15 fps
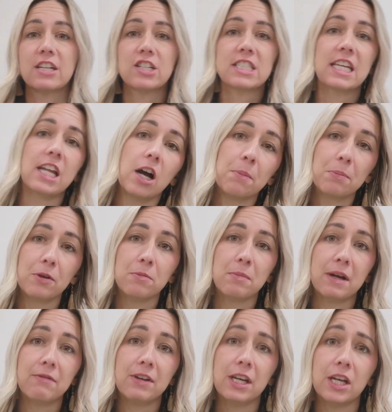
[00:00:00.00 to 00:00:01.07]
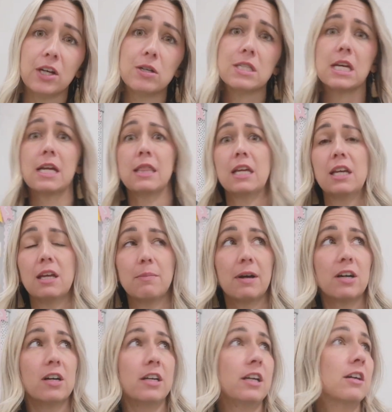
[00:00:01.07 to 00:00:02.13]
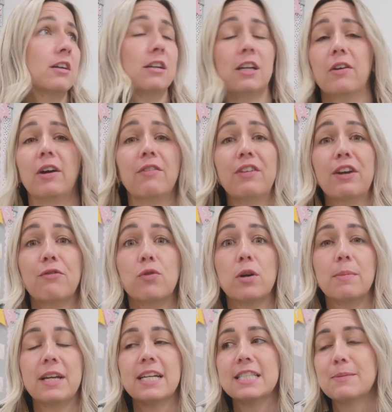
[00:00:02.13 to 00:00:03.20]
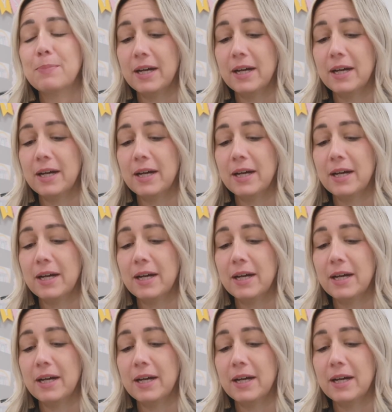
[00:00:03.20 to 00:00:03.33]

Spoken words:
I just had to upload my videos and then get back on here, and now I have like 4 minutes.